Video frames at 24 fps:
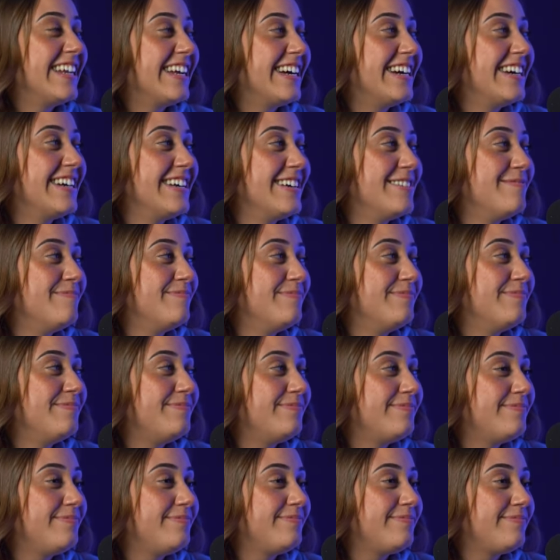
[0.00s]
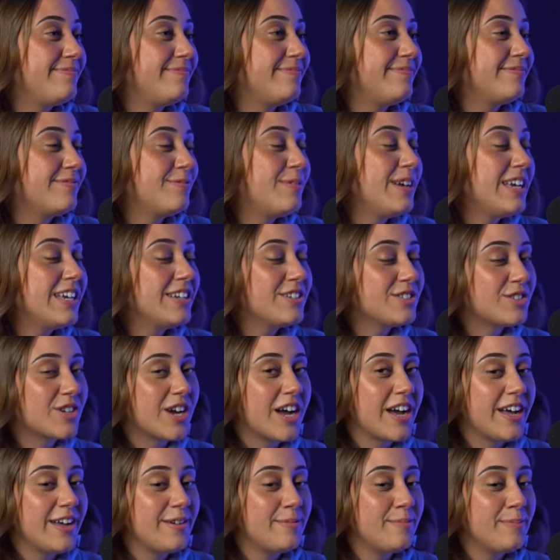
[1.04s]
Um, we can try. We can
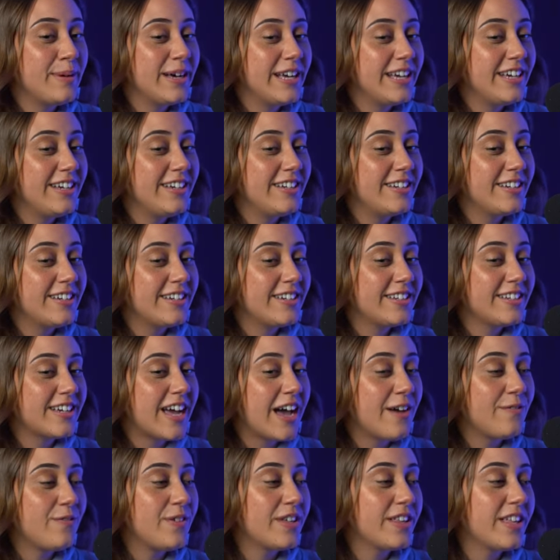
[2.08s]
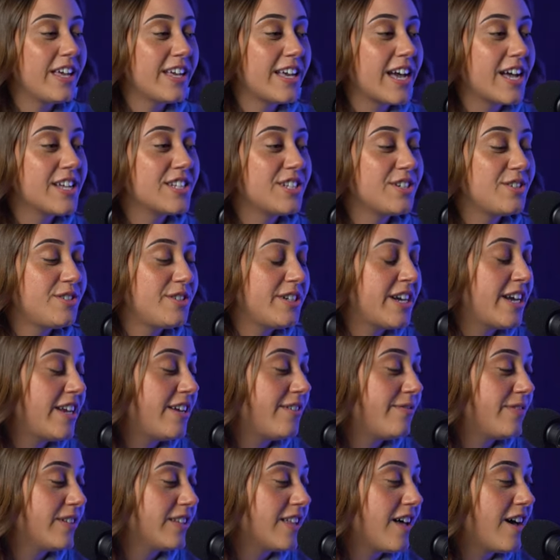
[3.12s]
try, but I feel like as a
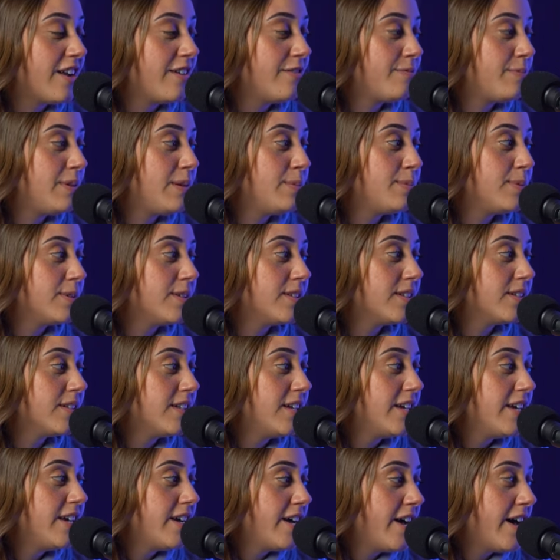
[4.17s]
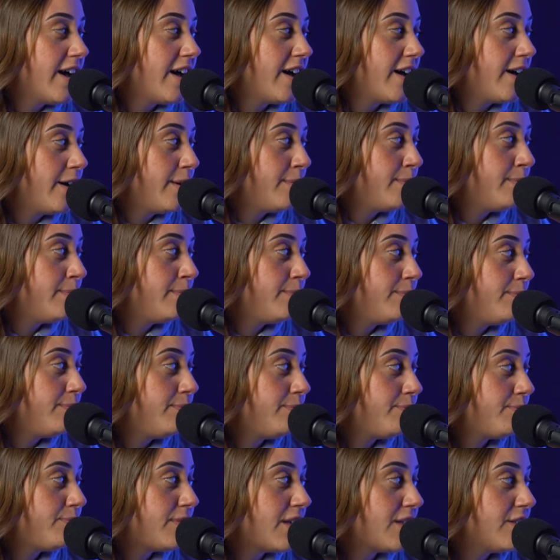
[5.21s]
creative, a lot of people um,
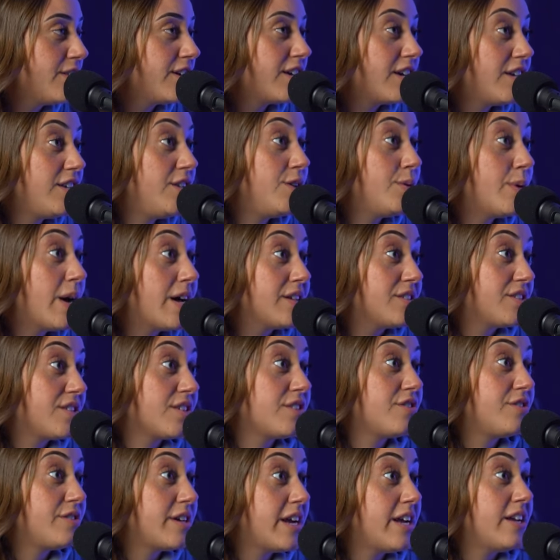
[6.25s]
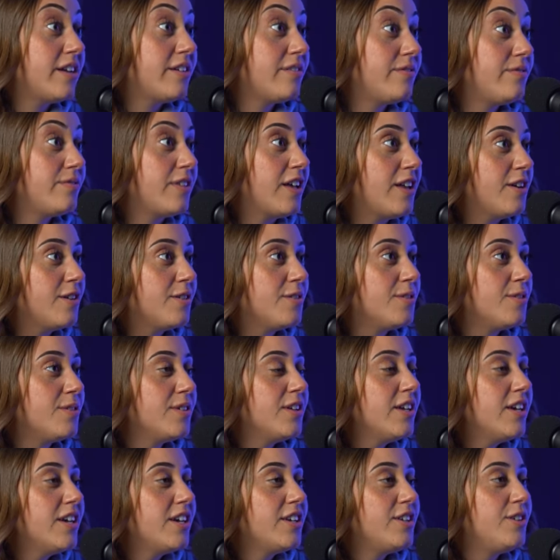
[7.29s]
they look at you as a creative. They don't,
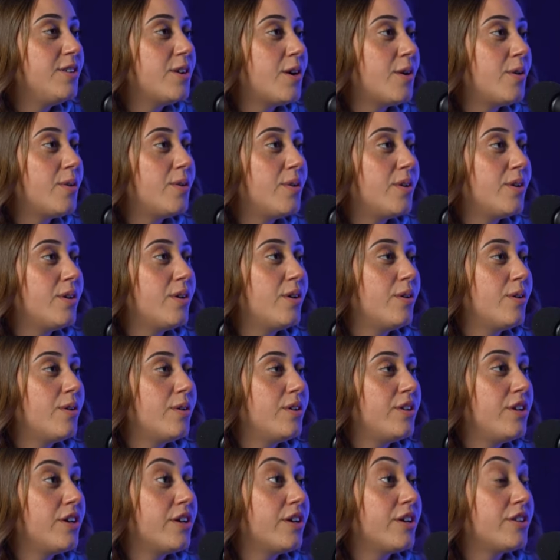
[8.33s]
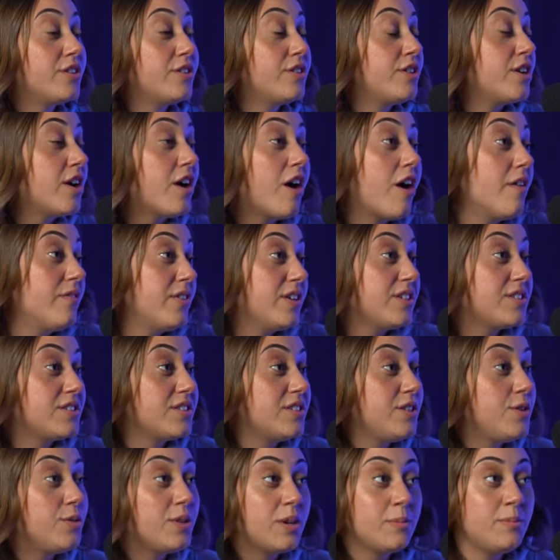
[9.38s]
you know, you're you're
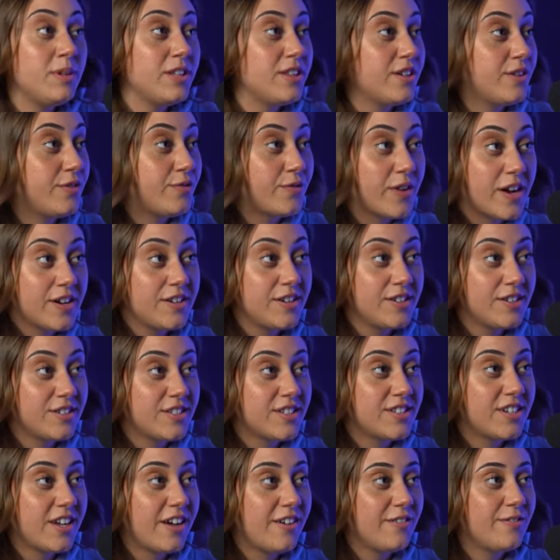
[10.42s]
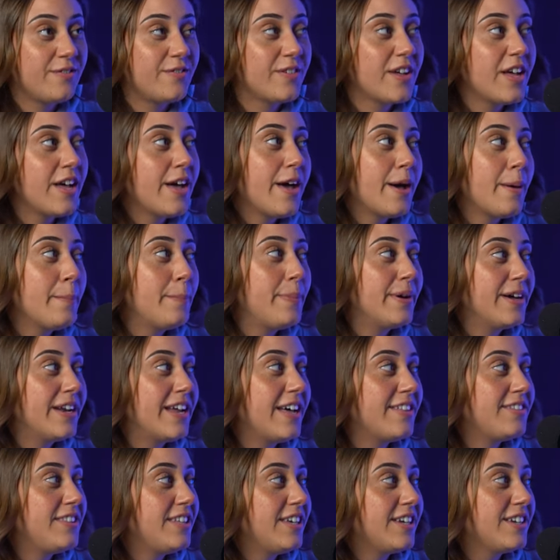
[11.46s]
obviously you can be their friend and stuff yeah. but
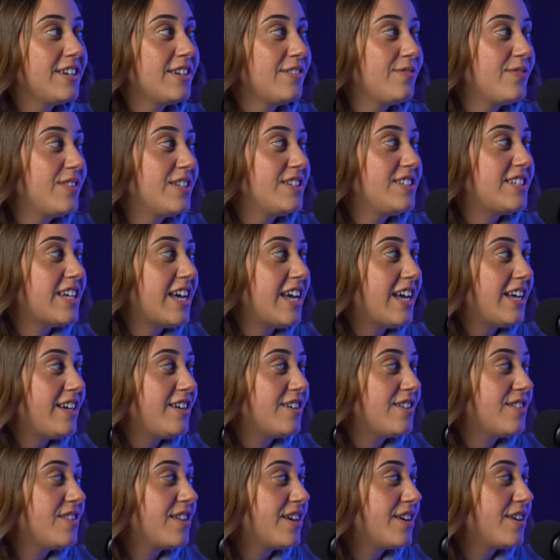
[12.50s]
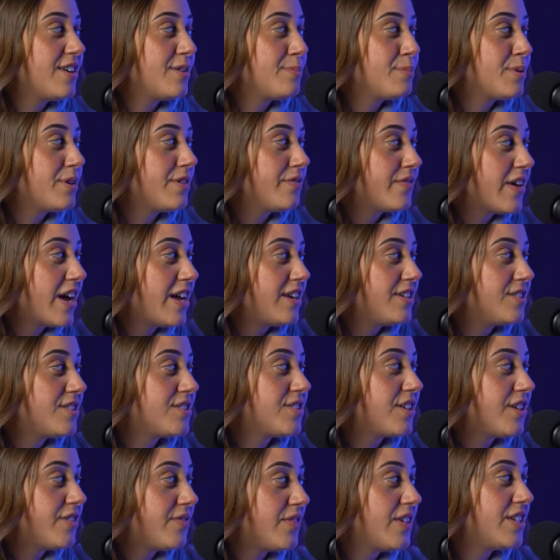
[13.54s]
at the end of the day you're there to provide a
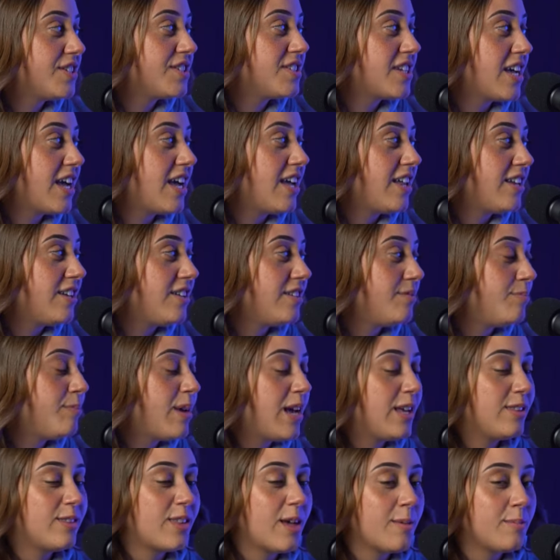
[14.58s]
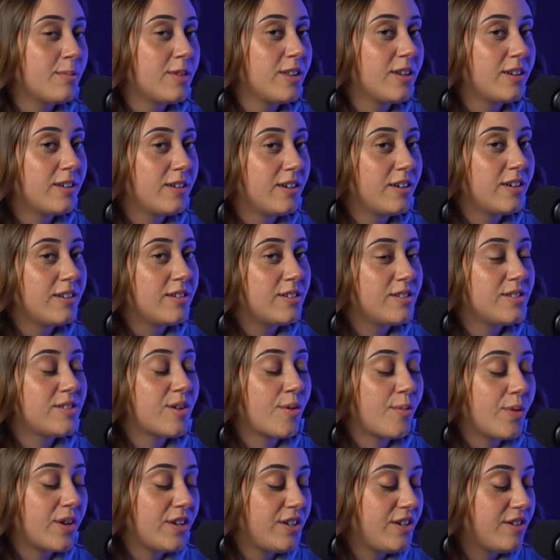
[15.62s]
service and make them look good
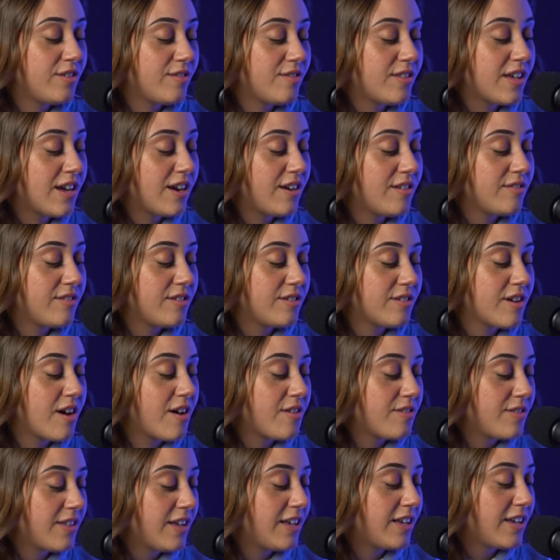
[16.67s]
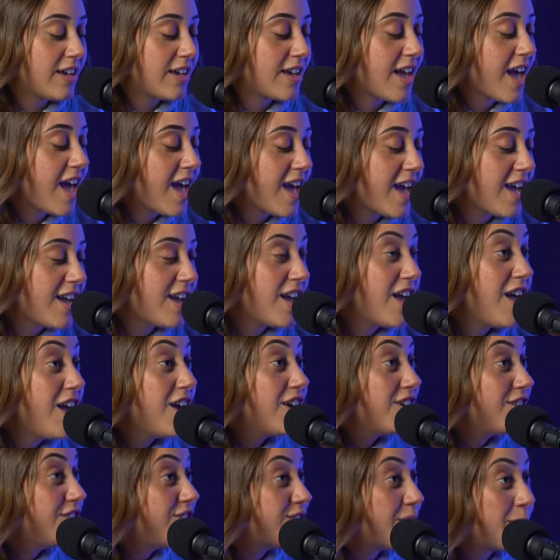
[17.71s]
so when you're there they're not thinking hey
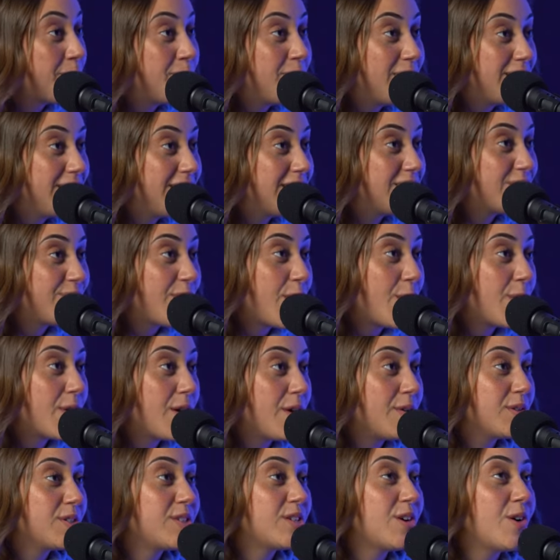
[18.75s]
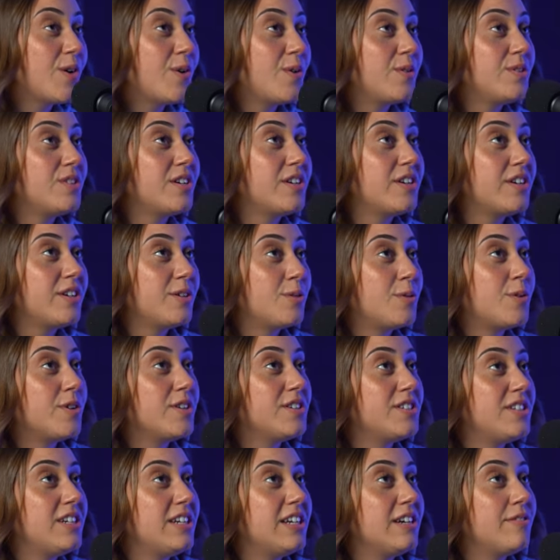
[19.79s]
jump in this photo so during
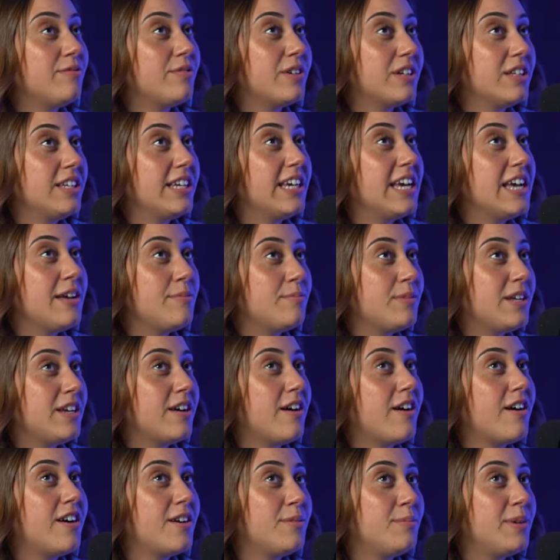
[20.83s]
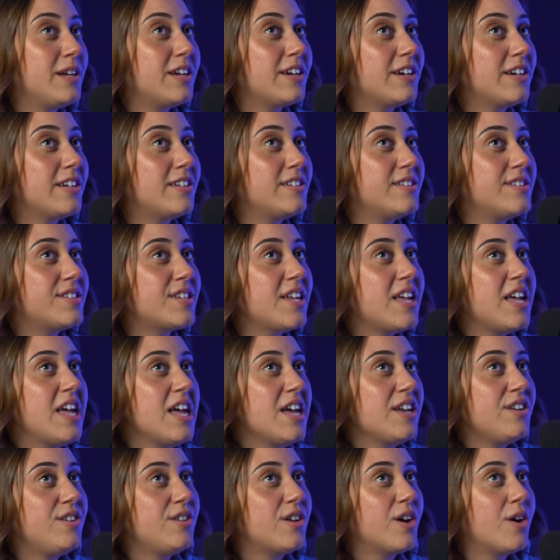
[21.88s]
quarantine it really hit me hard because
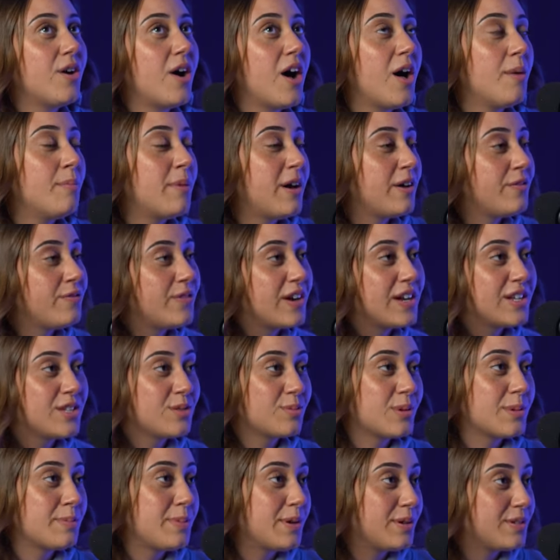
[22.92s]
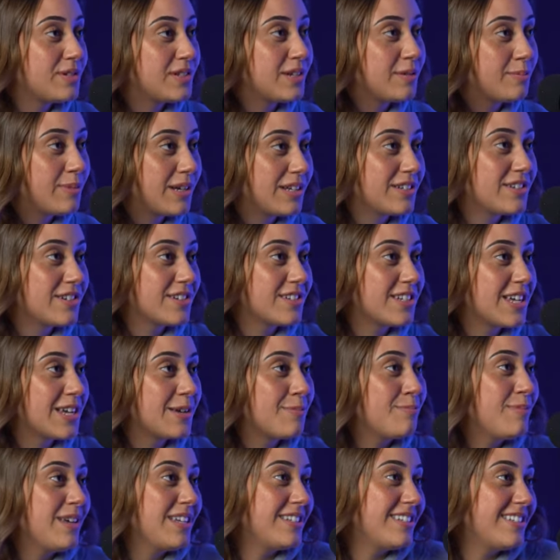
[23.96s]
you know all my friends were posting pictures
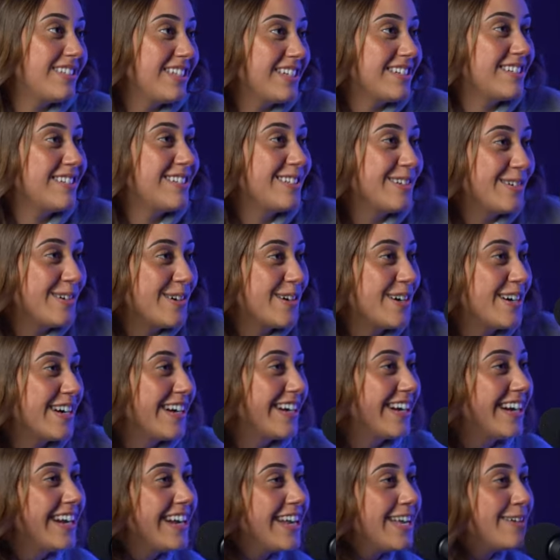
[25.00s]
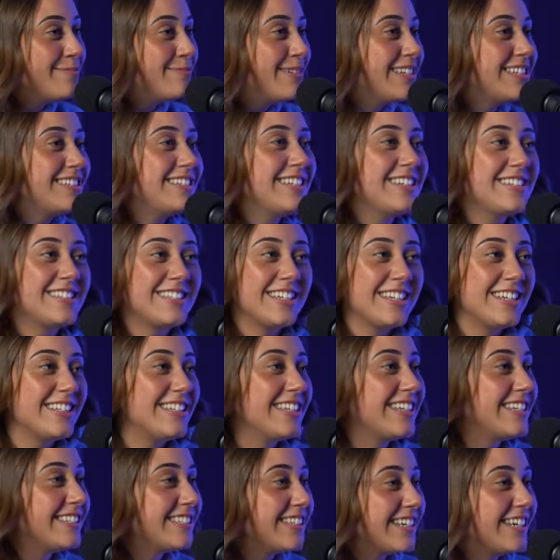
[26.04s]
like miss this tour miss this da da
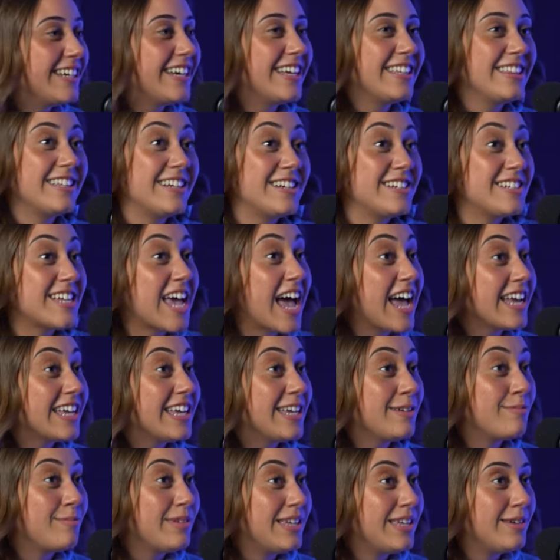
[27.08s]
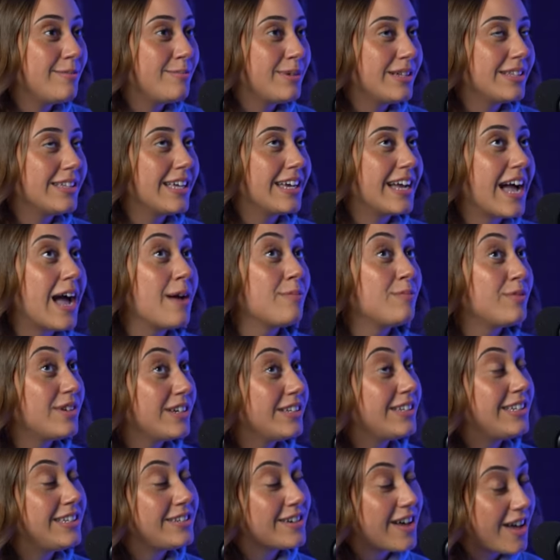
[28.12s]
da da, da and they're yeah. tagging me but like i'm
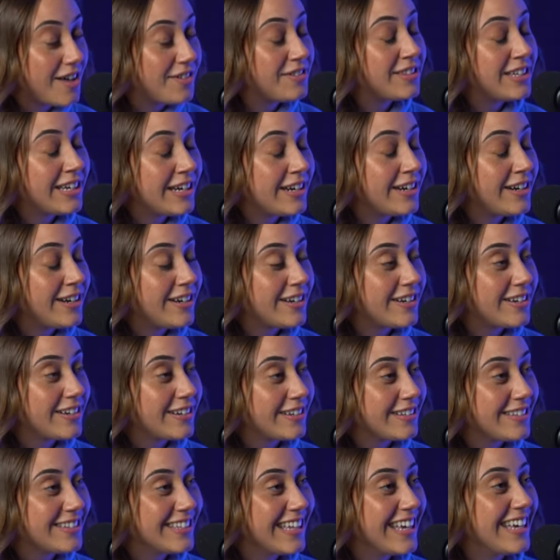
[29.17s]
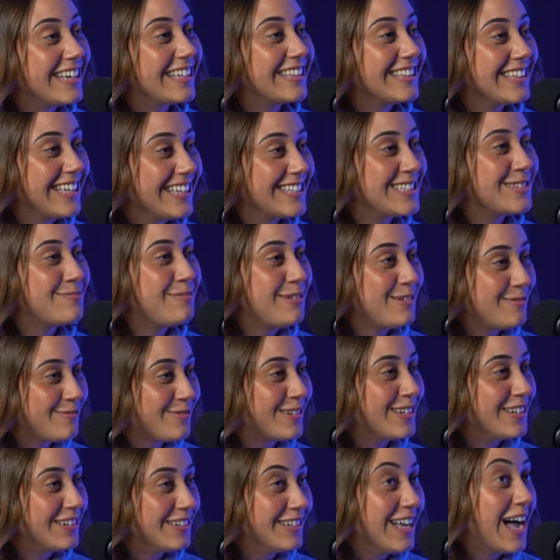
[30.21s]
really not there Yep. Like, let's be
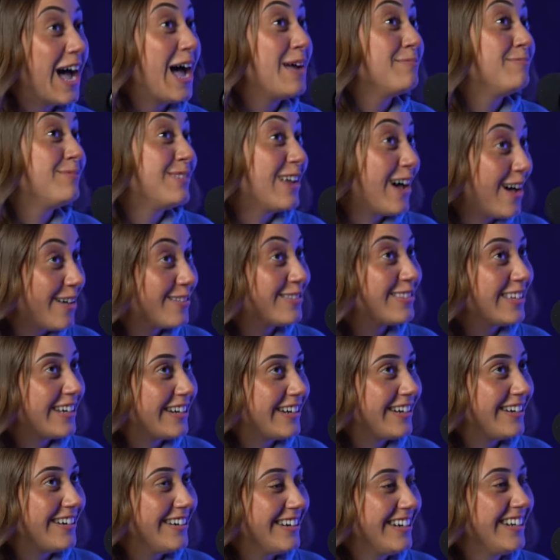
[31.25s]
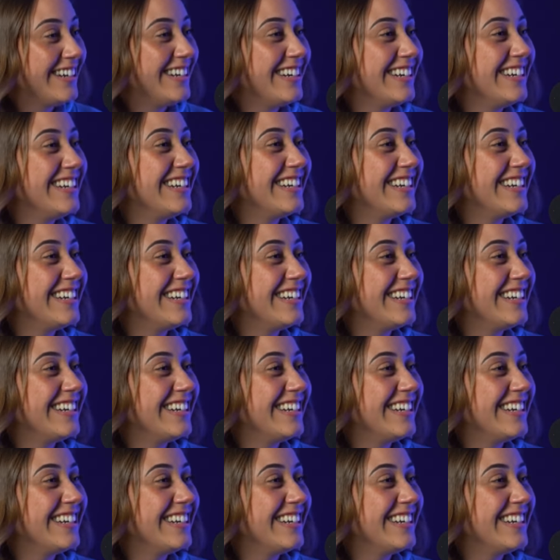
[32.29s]
real, I'm not there. Yeah.